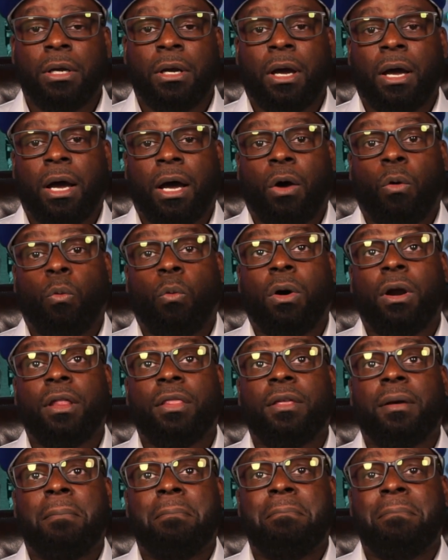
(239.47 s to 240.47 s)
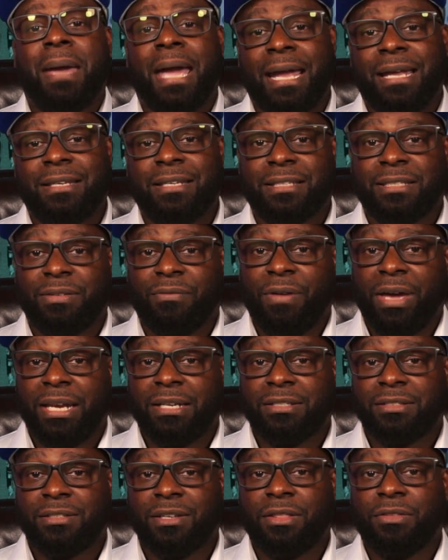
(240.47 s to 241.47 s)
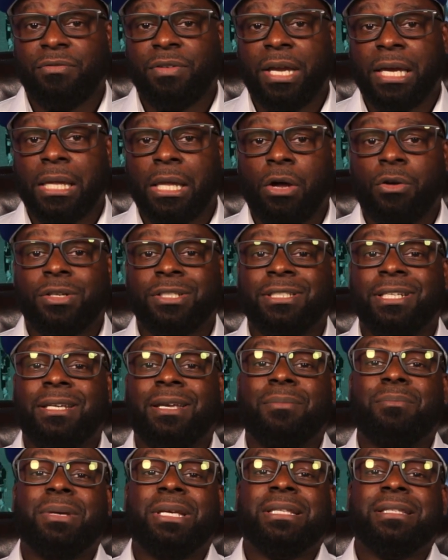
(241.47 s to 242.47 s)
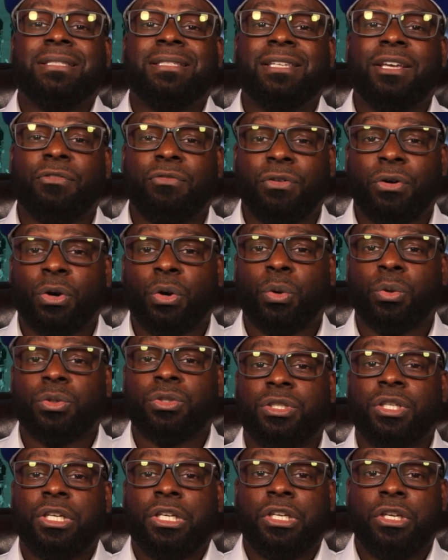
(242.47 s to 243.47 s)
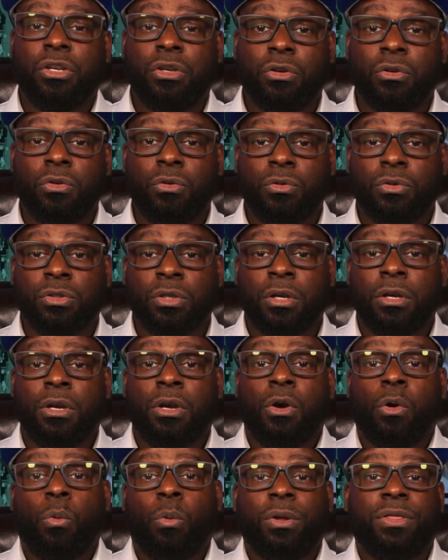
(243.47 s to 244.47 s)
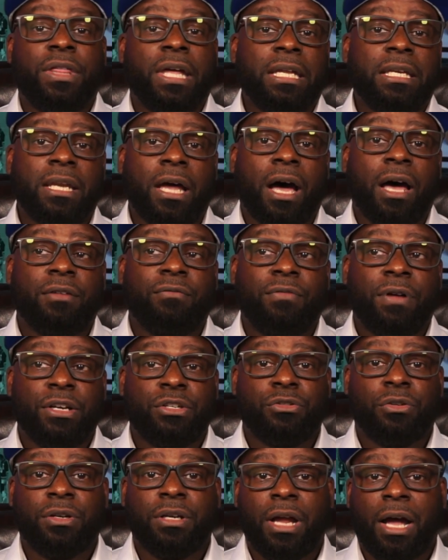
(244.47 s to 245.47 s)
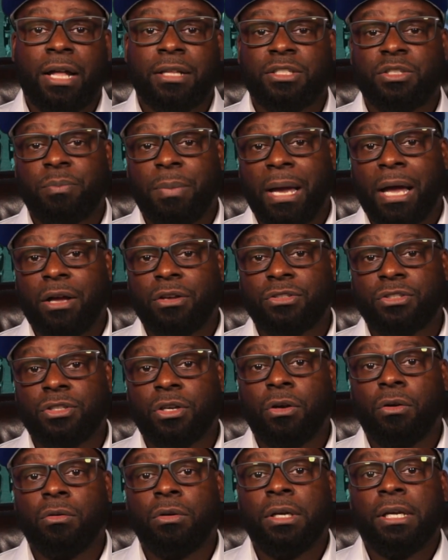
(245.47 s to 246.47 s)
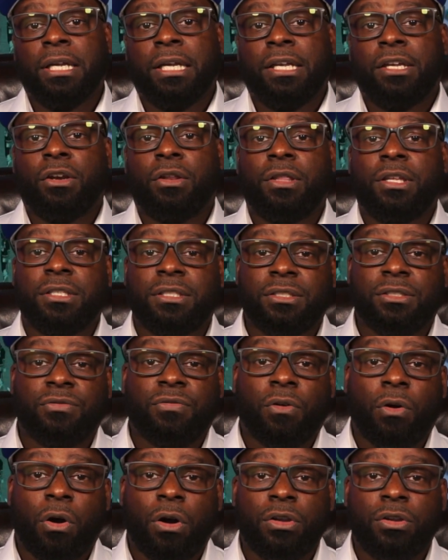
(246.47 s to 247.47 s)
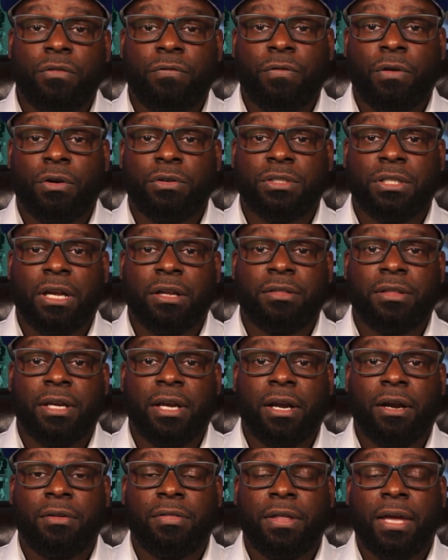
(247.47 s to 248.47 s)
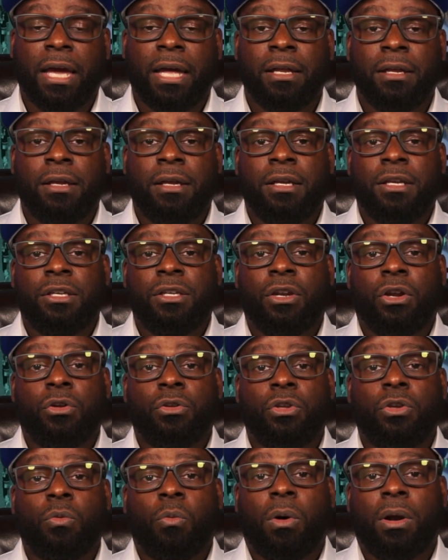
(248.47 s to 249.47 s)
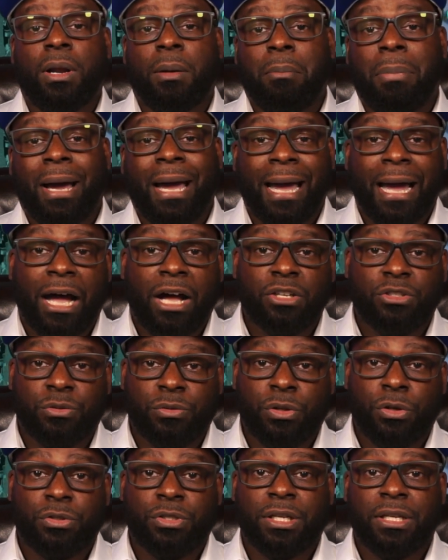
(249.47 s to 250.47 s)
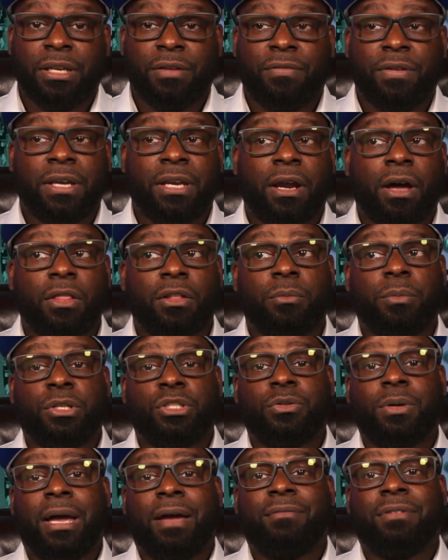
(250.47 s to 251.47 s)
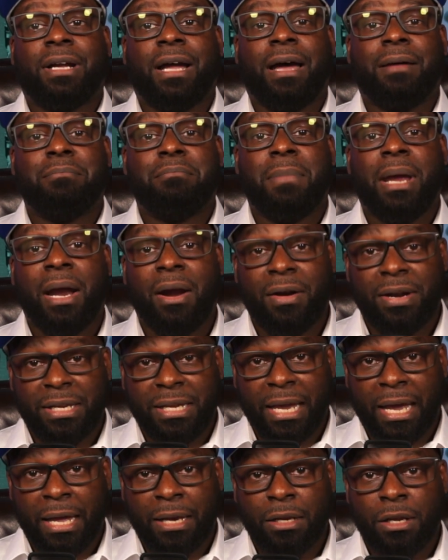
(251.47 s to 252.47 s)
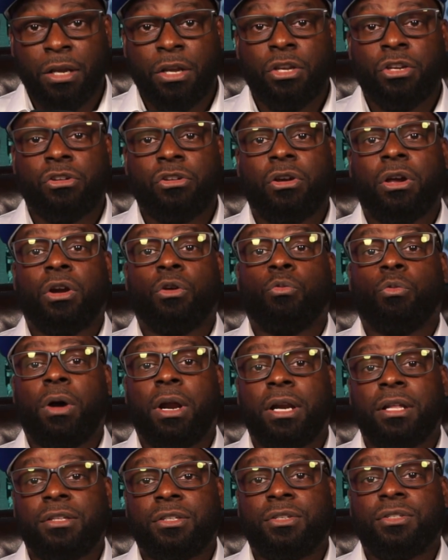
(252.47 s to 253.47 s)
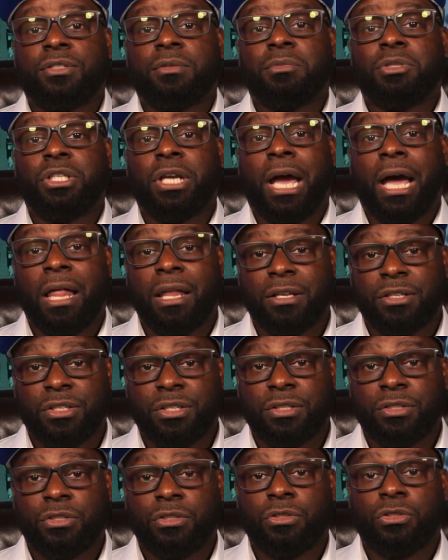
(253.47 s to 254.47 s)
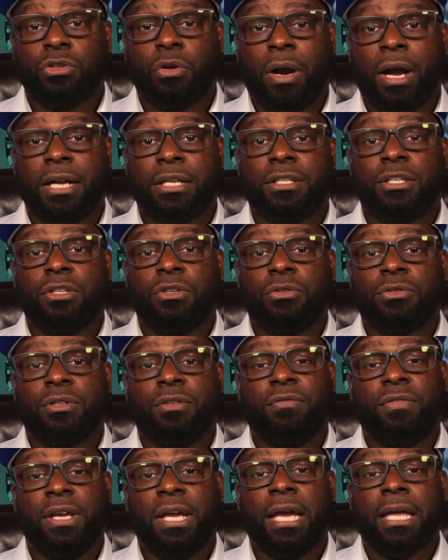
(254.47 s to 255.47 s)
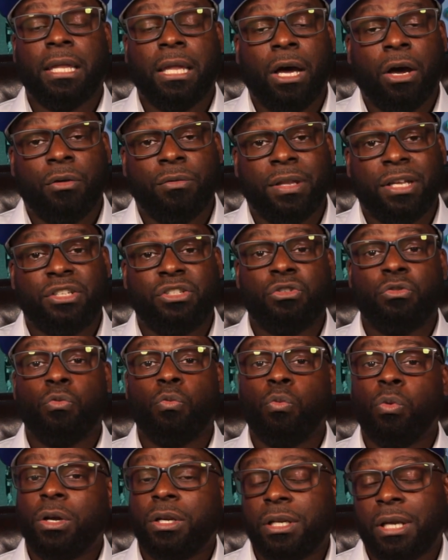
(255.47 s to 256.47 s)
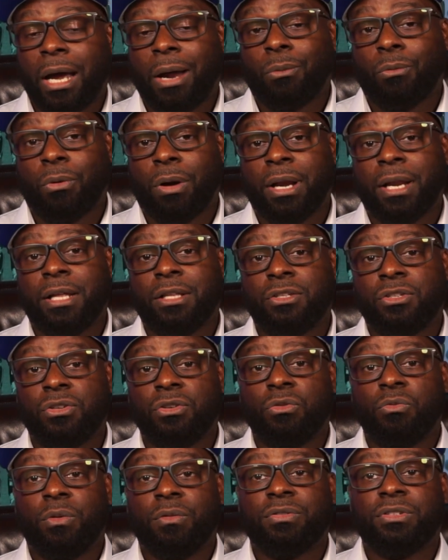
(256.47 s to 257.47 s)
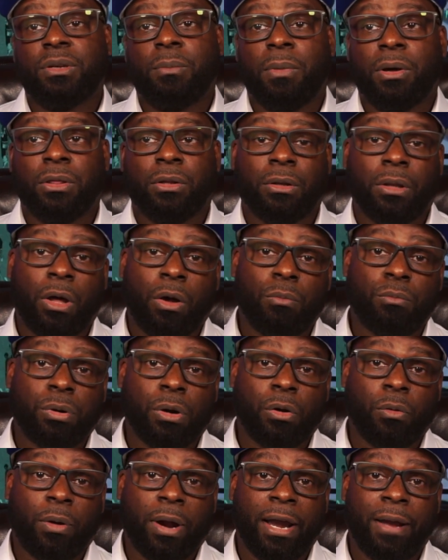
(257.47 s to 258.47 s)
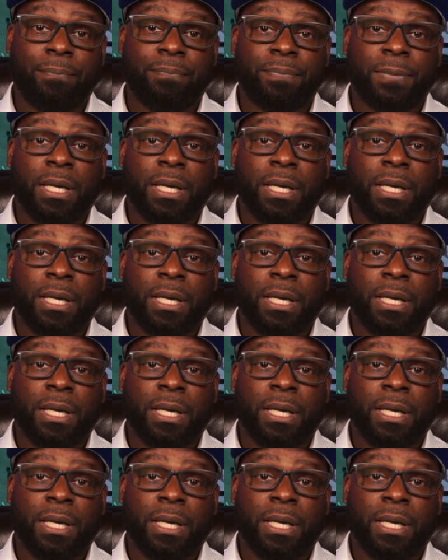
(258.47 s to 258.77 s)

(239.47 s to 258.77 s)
One of the main disadvantages of the VA loan is it can be difficult use with a non-veteran, non-spouse. So, this is for all you folks out there that, you want to buy a house with your significant other, but you haven't gotten married yet. You're going to run into some challenges trying to use a VA loan that you would not run into with some other loan program.